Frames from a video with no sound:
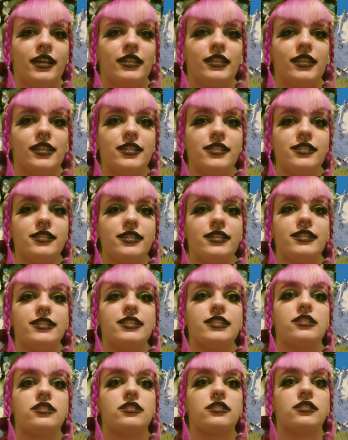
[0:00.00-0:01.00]
This is
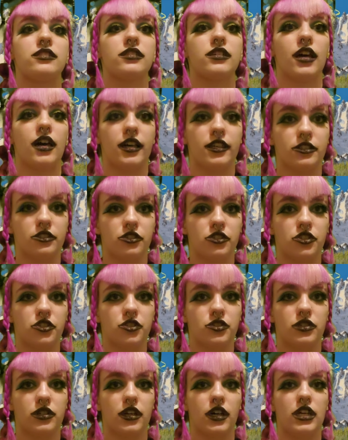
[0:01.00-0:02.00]

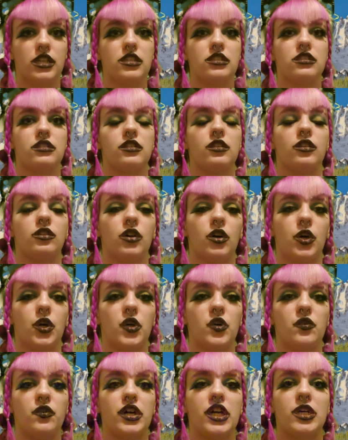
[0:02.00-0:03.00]
such a
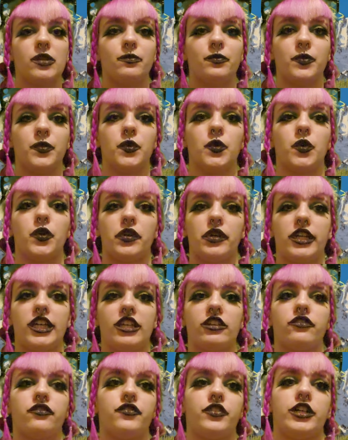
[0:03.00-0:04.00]
slow and
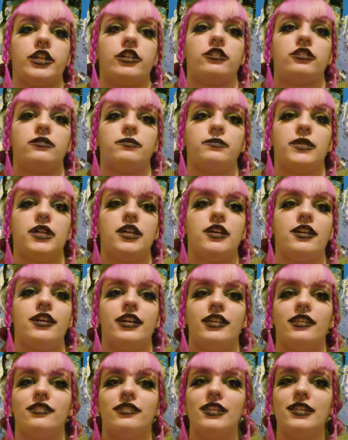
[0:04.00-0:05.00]
boring film.
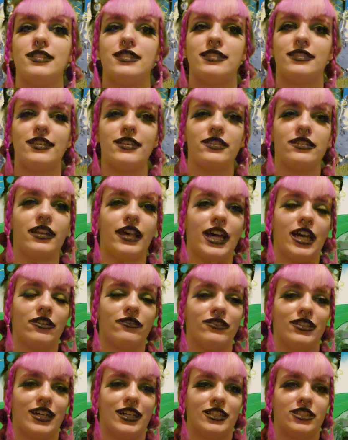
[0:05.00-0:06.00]
This doesn't
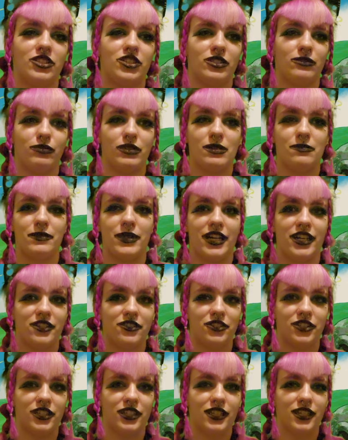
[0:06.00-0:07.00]
have that Ghibli
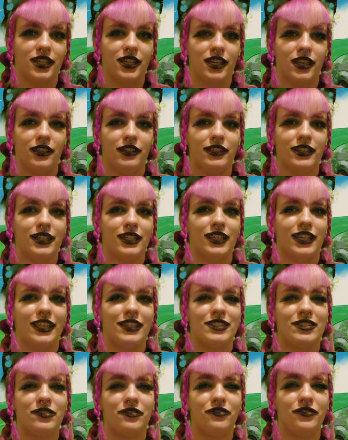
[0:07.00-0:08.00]
magic.
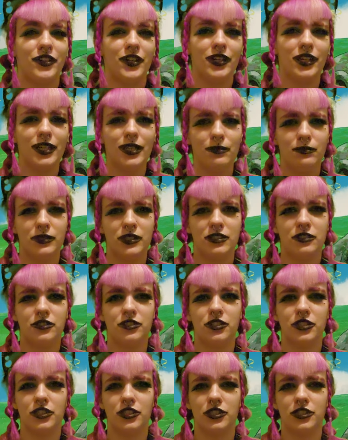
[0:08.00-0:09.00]
It's a very
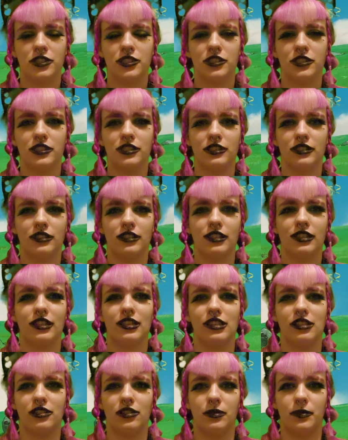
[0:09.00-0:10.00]
mature and
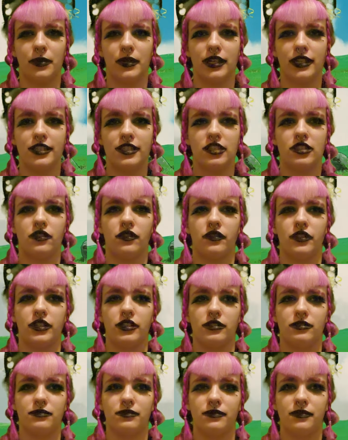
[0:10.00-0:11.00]
slow-paced
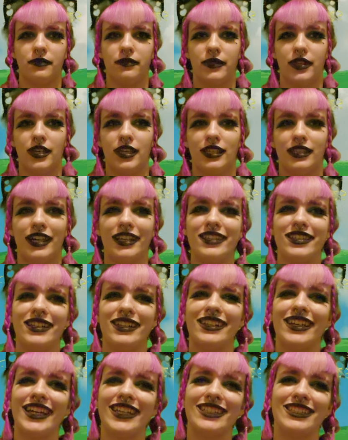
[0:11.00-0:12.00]
film. That's the
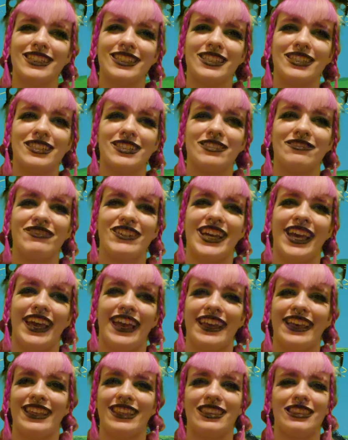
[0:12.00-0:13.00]
nicest way
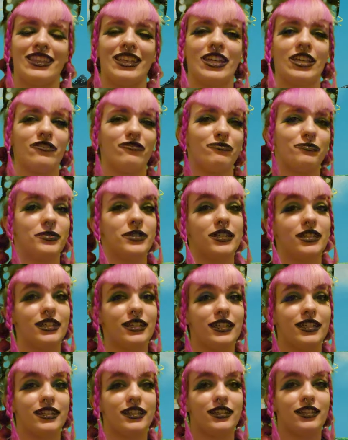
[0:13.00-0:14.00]
I can think of putting
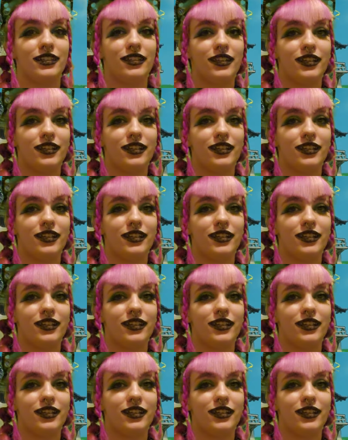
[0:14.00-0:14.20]
it.